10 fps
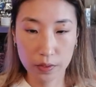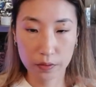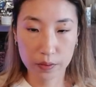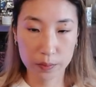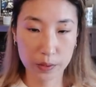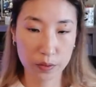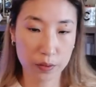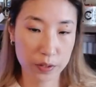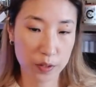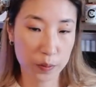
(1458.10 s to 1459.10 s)
Your room
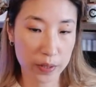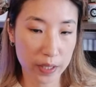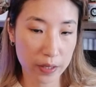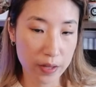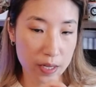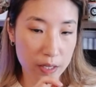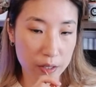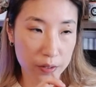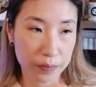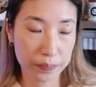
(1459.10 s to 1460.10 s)
decor so pretty. Thank
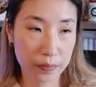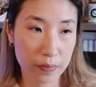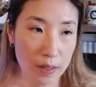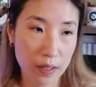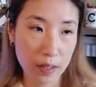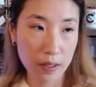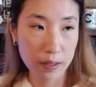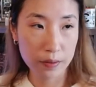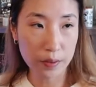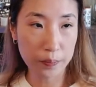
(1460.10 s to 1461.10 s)
you.
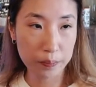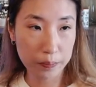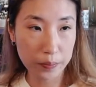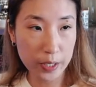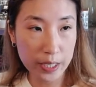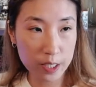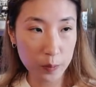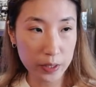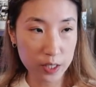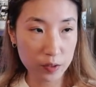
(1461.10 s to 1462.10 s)
The prettiest
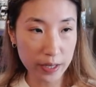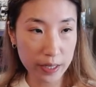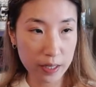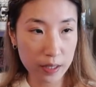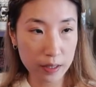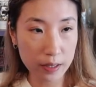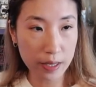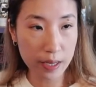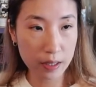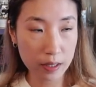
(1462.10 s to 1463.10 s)
piece right here,
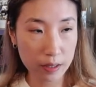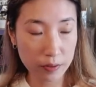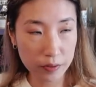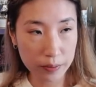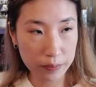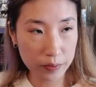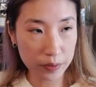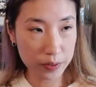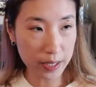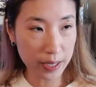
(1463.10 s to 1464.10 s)
again, from
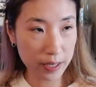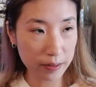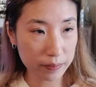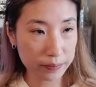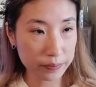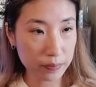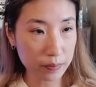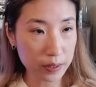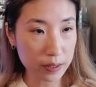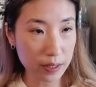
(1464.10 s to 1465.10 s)
Rosé,
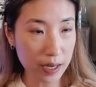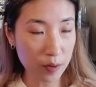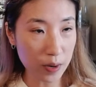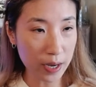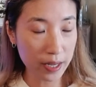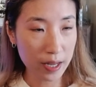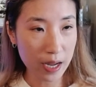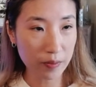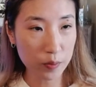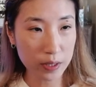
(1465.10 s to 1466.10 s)
Miss DIY.
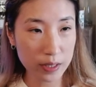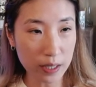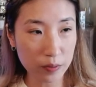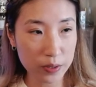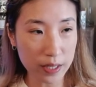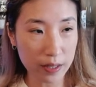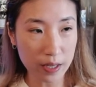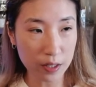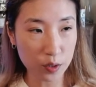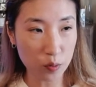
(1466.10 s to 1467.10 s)
Everyone tell Rosé
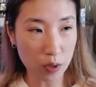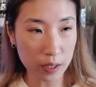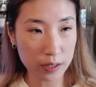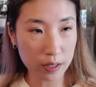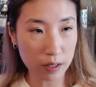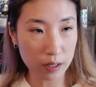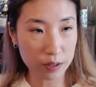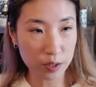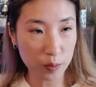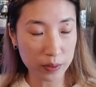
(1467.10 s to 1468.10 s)
that you want her
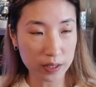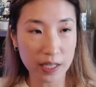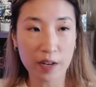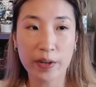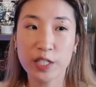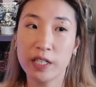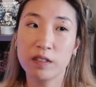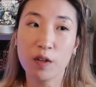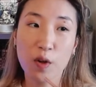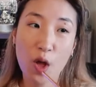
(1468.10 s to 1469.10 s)
to open a DIY channel.